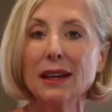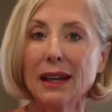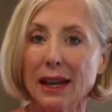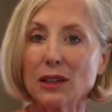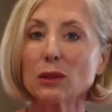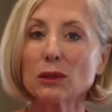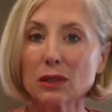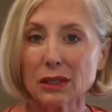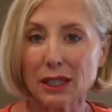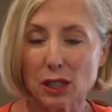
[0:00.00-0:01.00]
and you'll
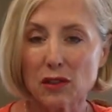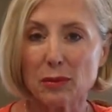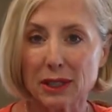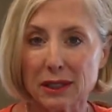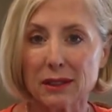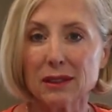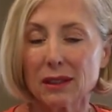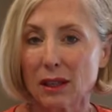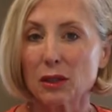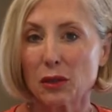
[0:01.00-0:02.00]
look like you've been
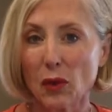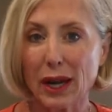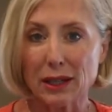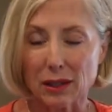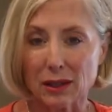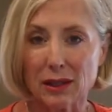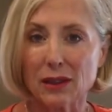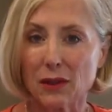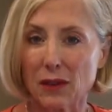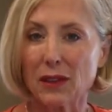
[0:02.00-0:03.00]
a good writer,
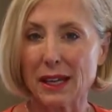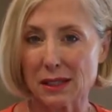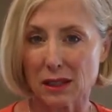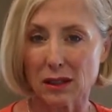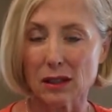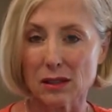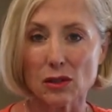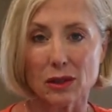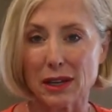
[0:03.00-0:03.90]
if that's a concern.